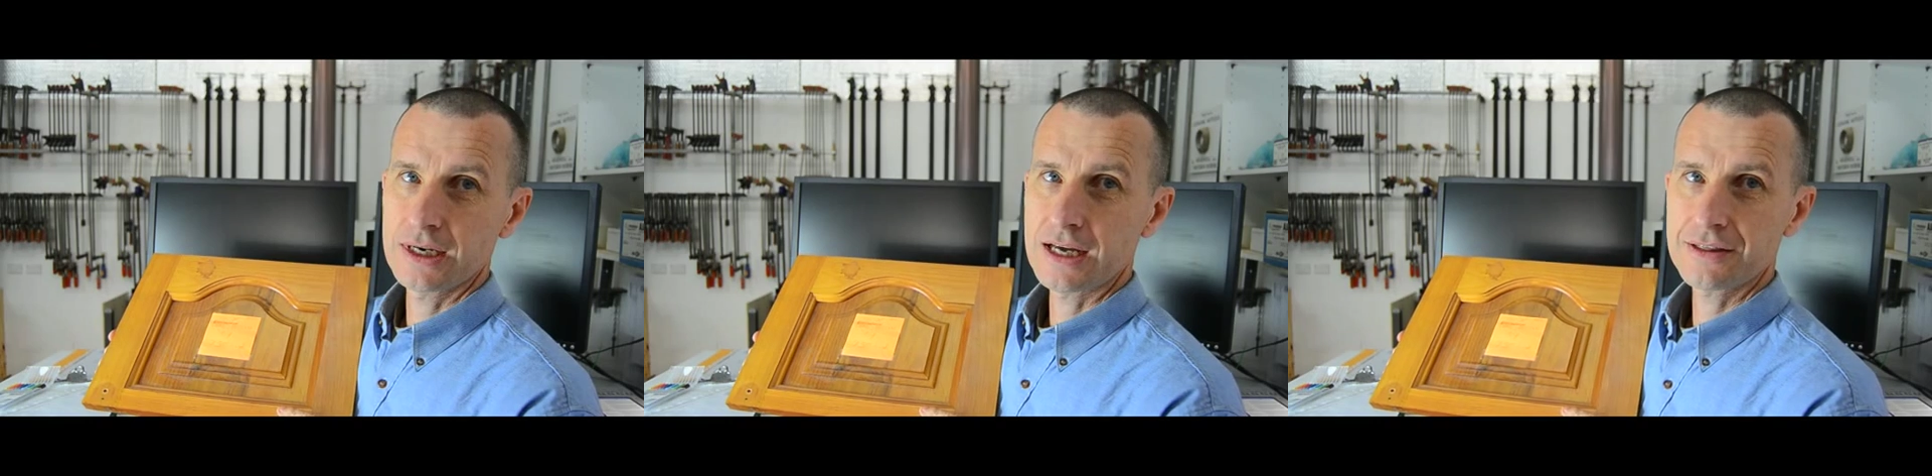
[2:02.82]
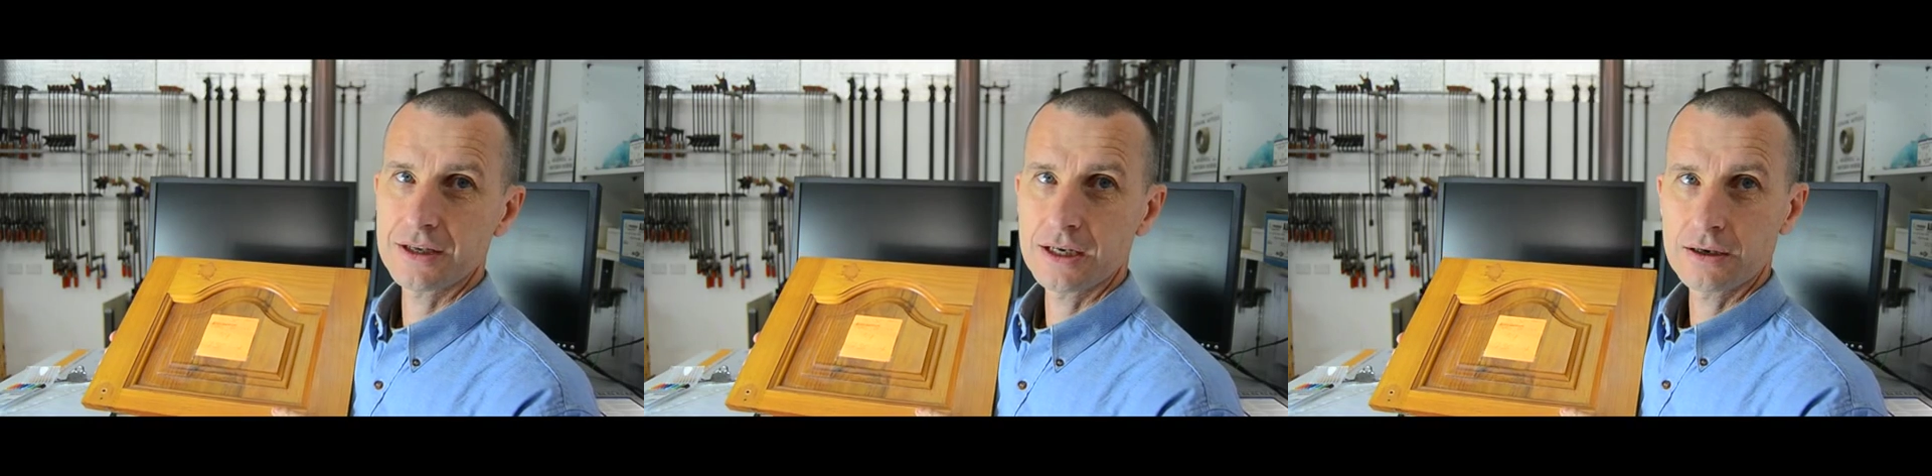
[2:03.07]

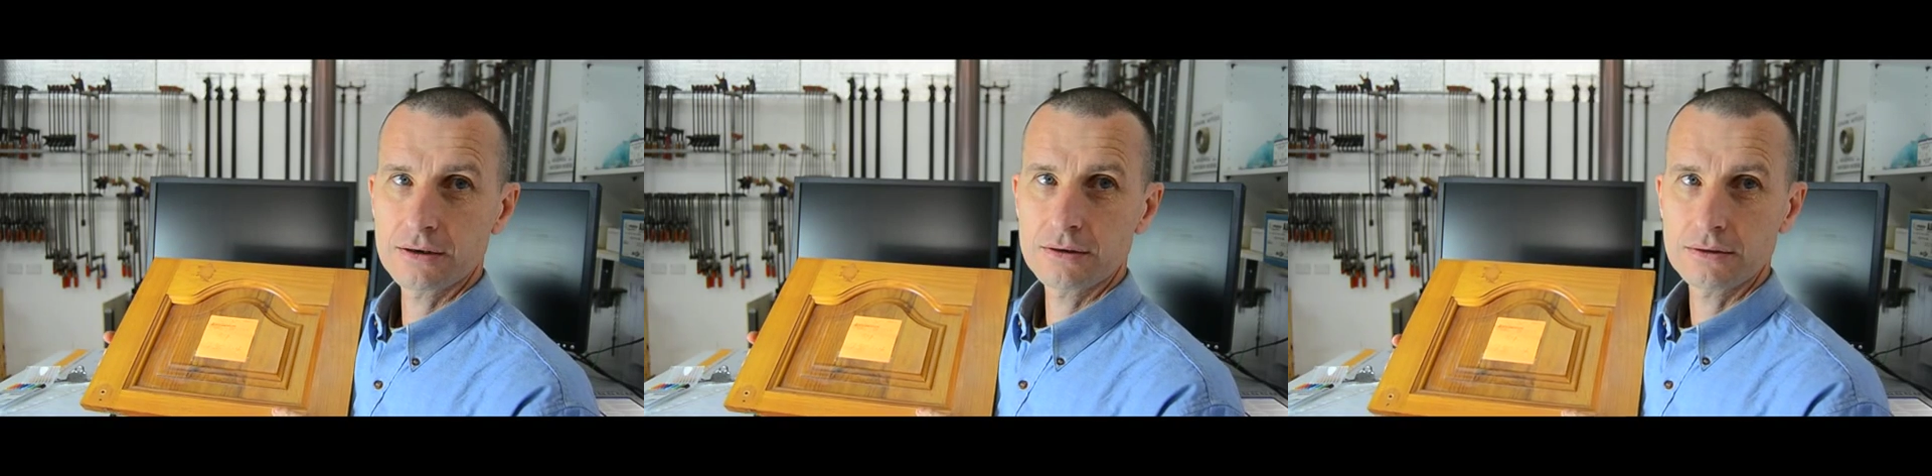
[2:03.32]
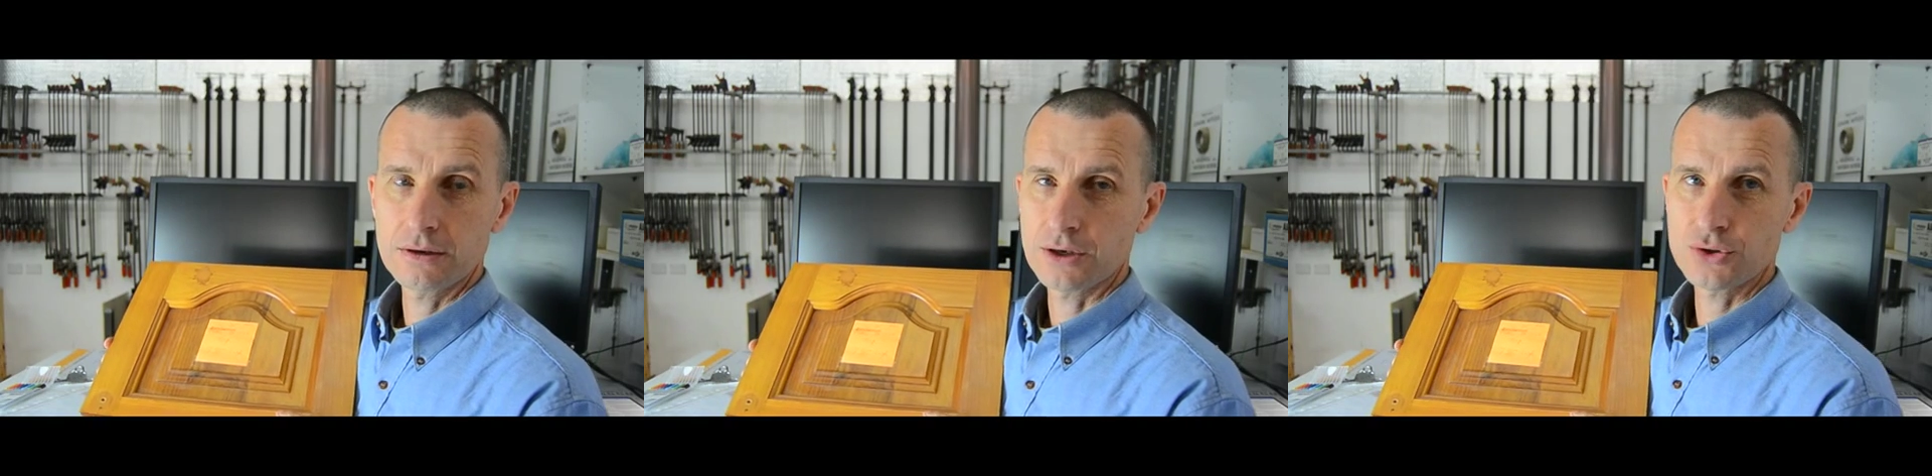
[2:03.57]
nothing,
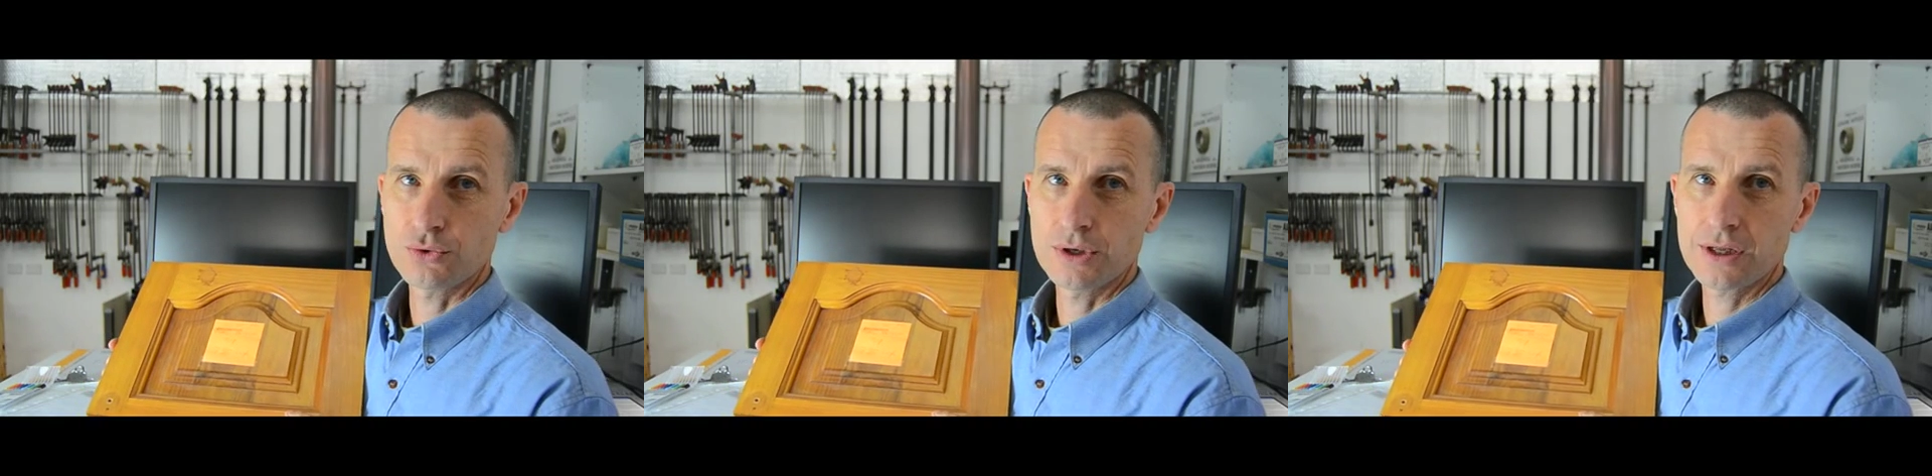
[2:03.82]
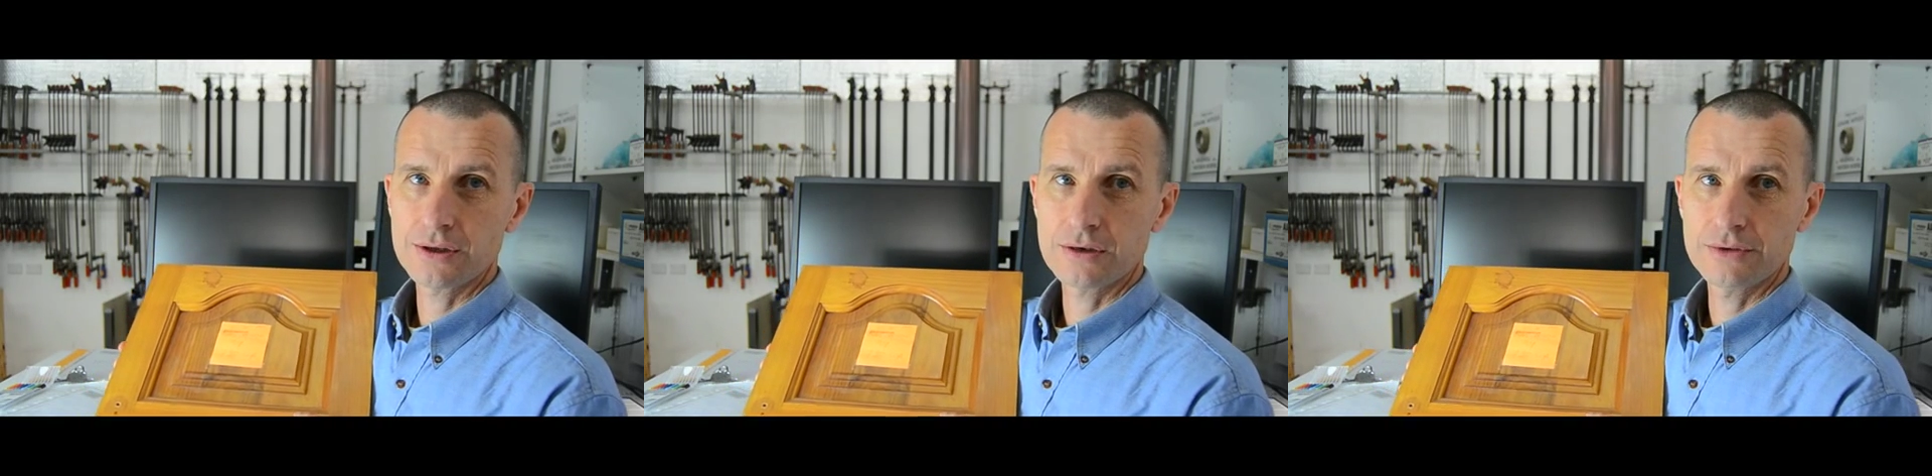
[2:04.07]
I saw nothing